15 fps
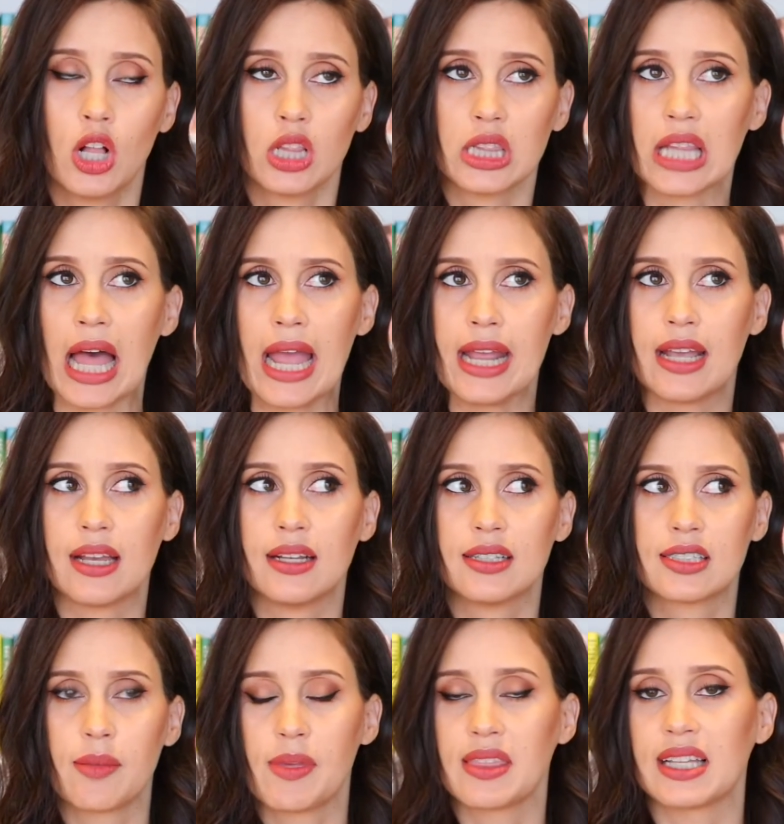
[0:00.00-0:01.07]
like
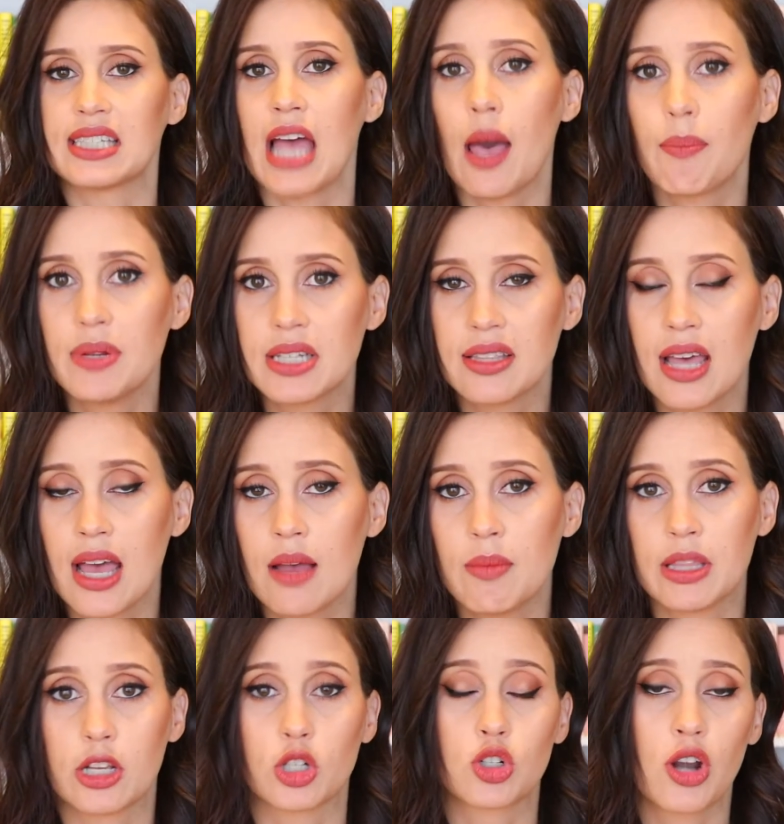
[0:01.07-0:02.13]
something that's happened to them,
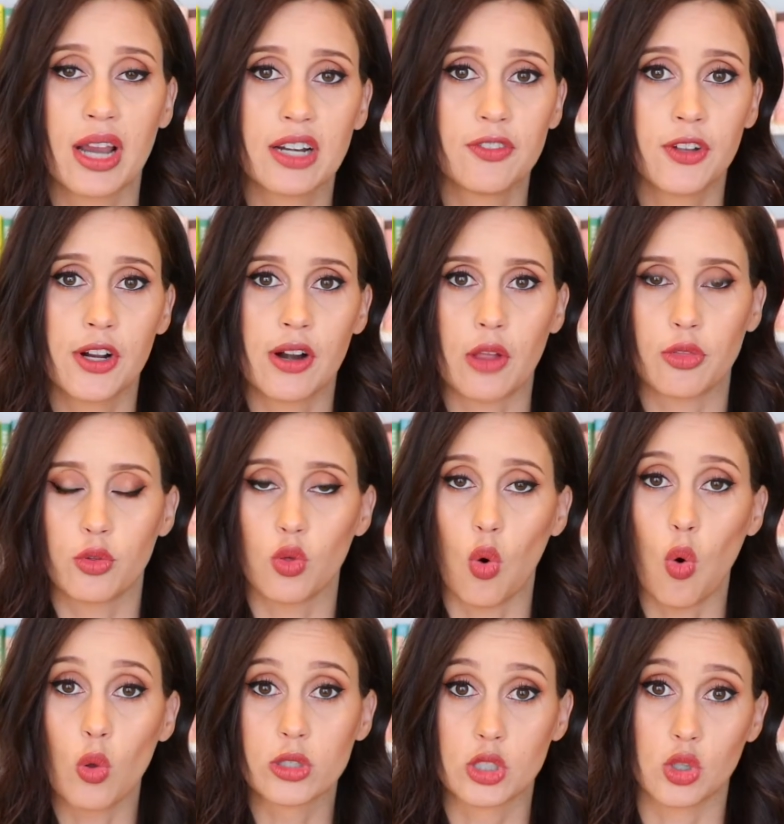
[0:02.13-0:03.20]
and they're trying to figure out through the
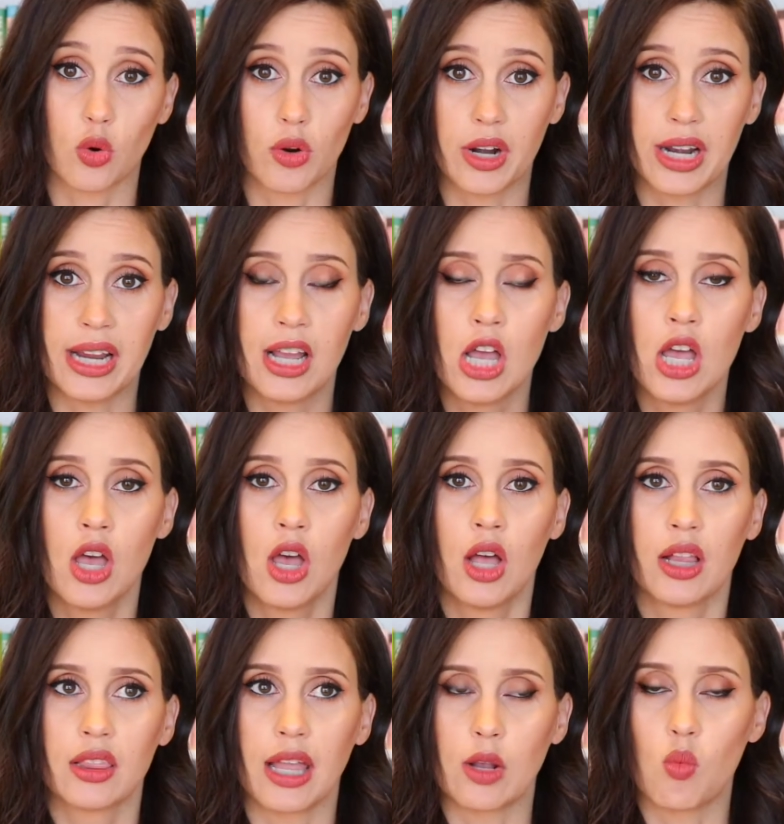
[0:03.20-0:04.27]
whole story
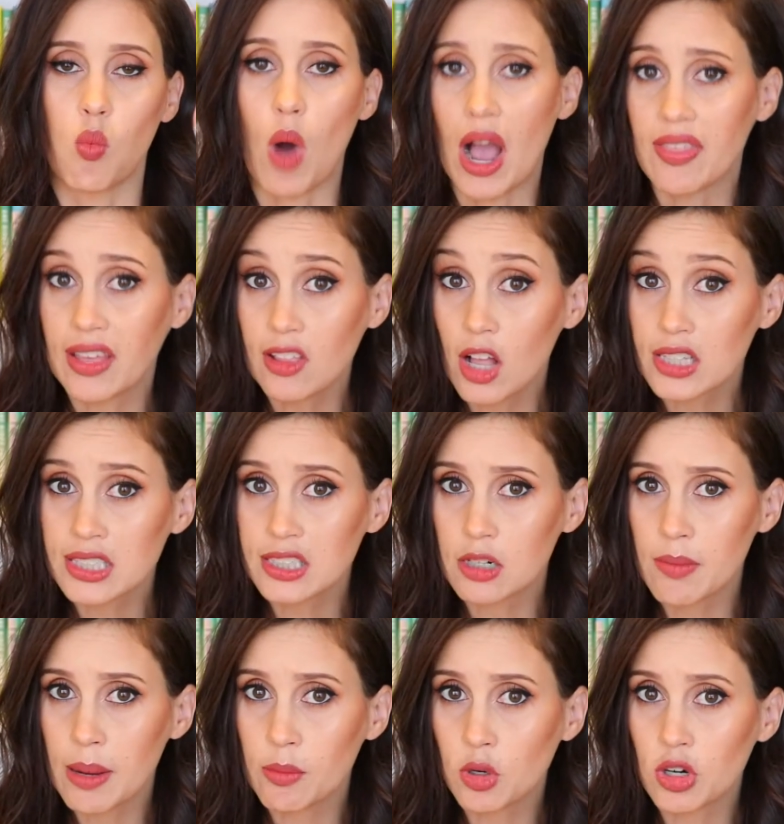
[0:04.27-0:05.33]
like why they lost
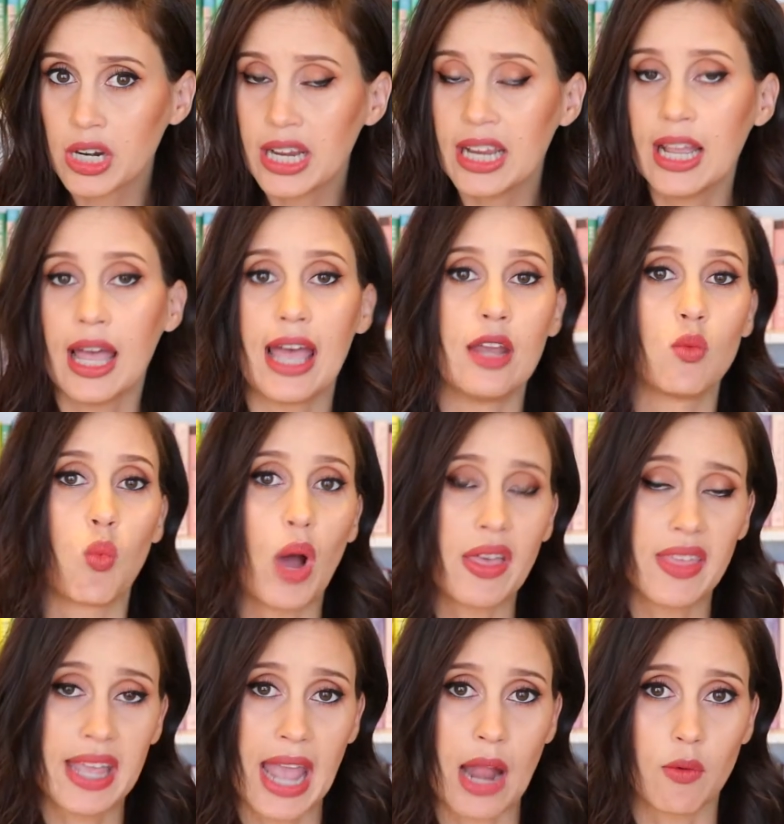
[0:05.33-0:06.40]
their memory and why
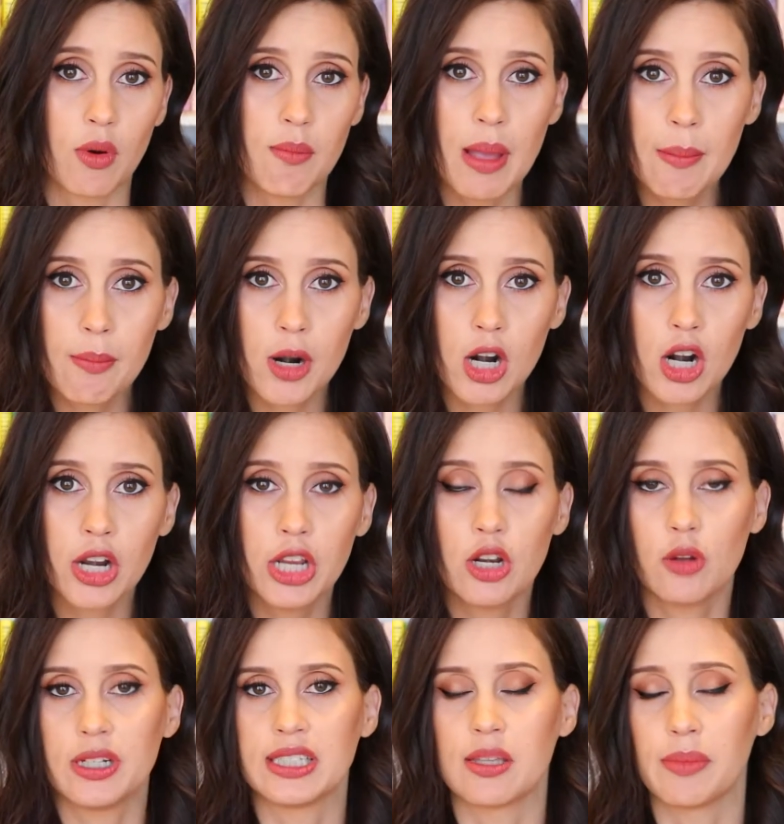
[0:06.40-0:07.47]
they can't remember, you
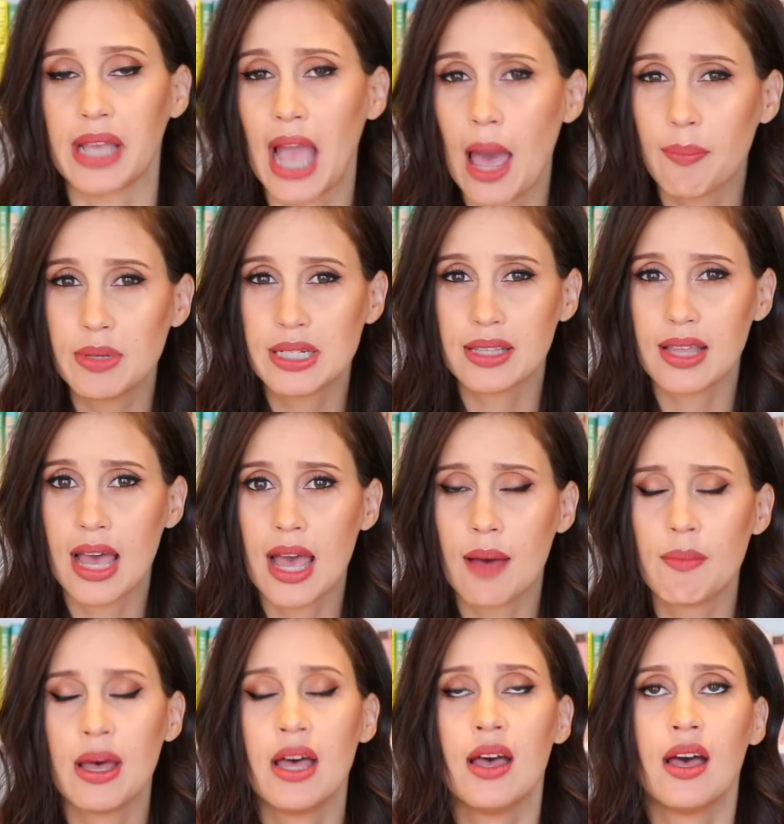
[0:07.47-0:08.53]
know, did something happen to
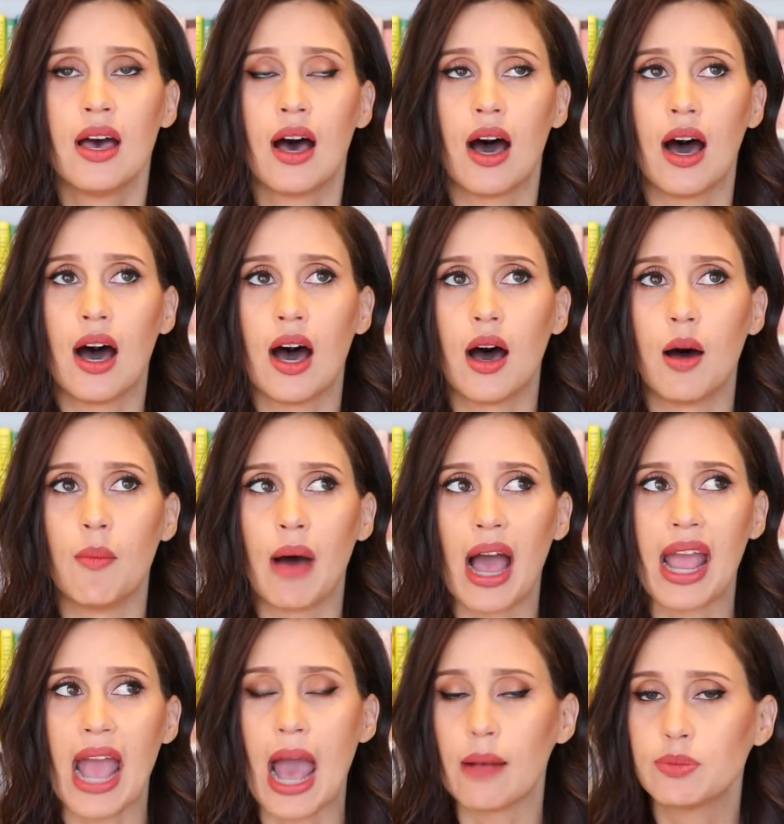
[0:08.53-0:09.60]
them? Um,
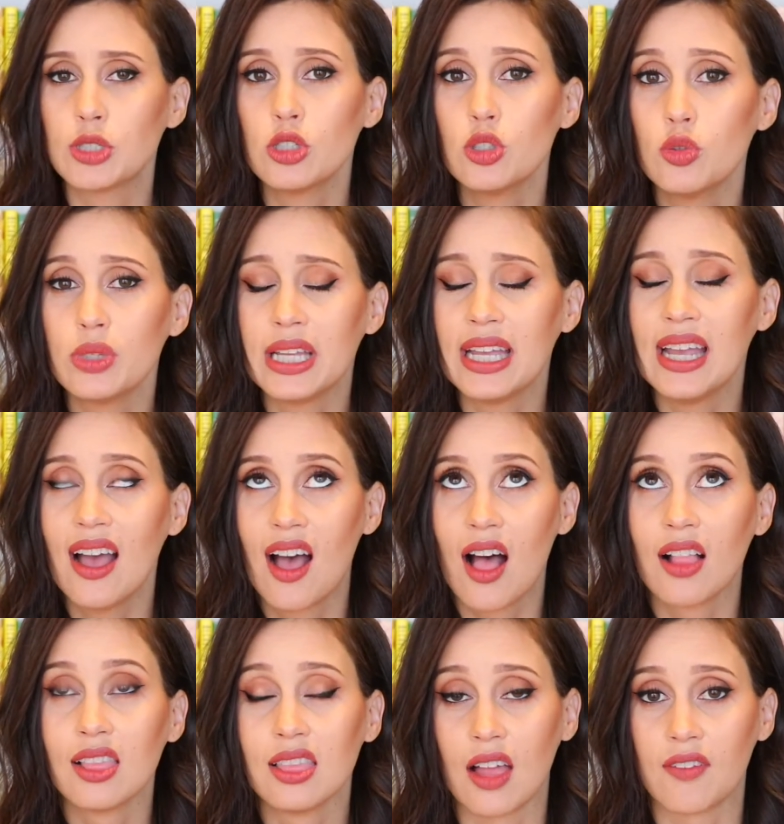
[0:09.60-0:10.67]
I absolutely
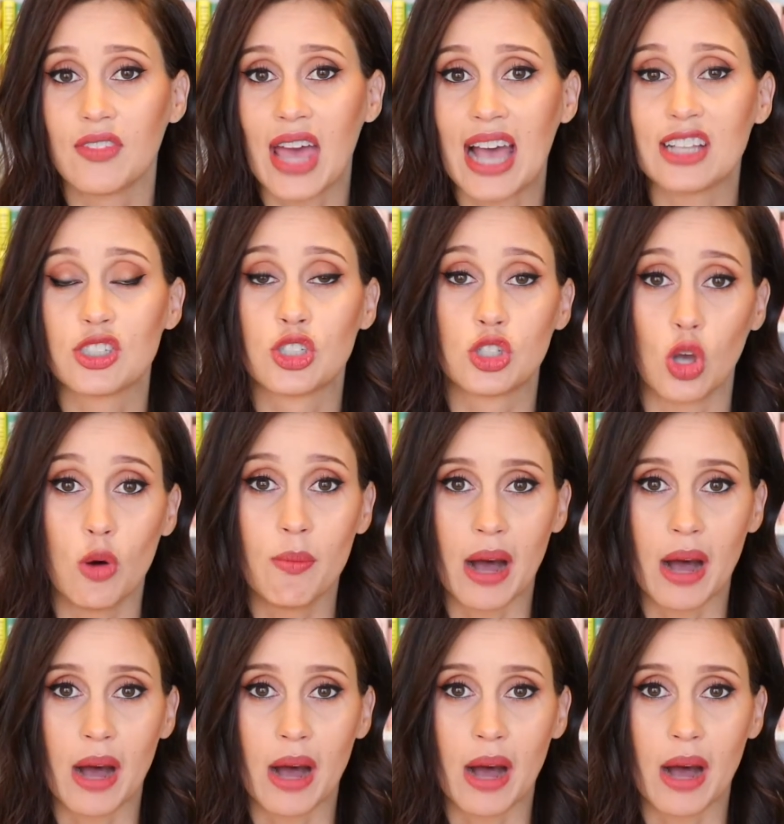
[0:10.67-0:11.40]
love that so